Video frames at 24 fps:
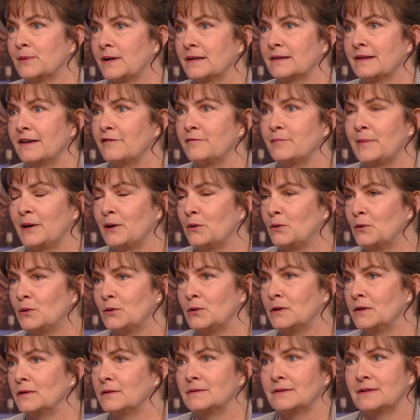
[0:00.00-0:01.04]
wildlife my
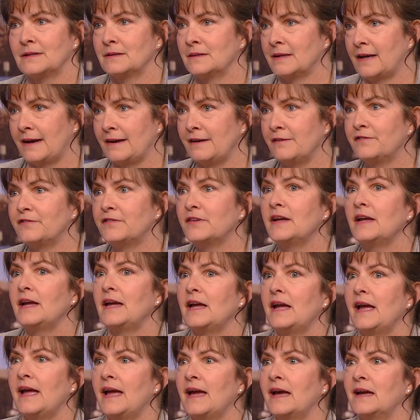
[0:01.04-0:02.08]
whole life,
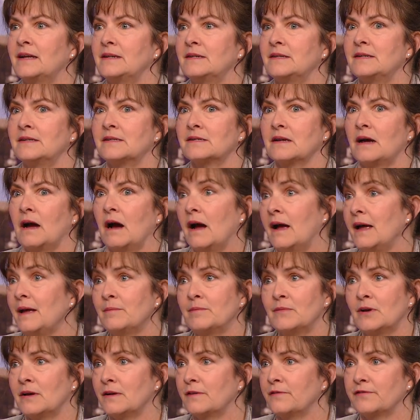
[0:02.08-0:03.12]
and I
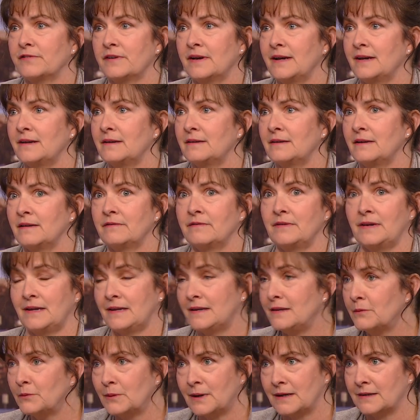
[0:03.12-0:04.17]
am not afraid of
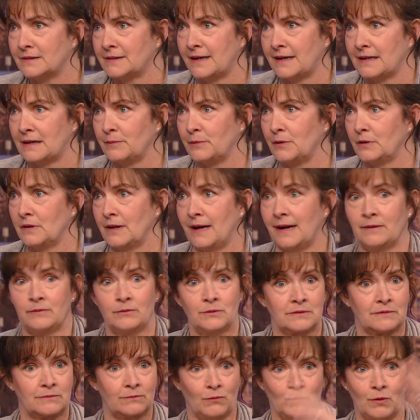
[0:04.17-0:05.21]
any wild animal. I
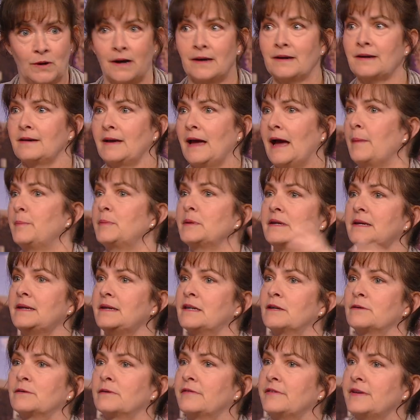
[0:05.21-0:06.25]
will walk happily
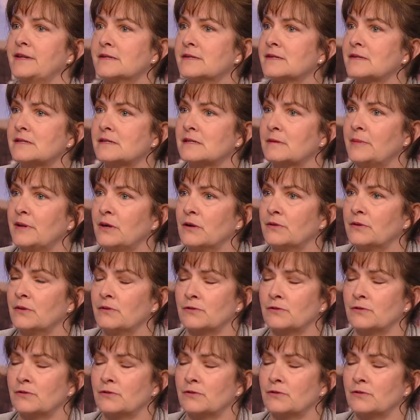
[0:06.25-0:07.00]
in a ravine system here.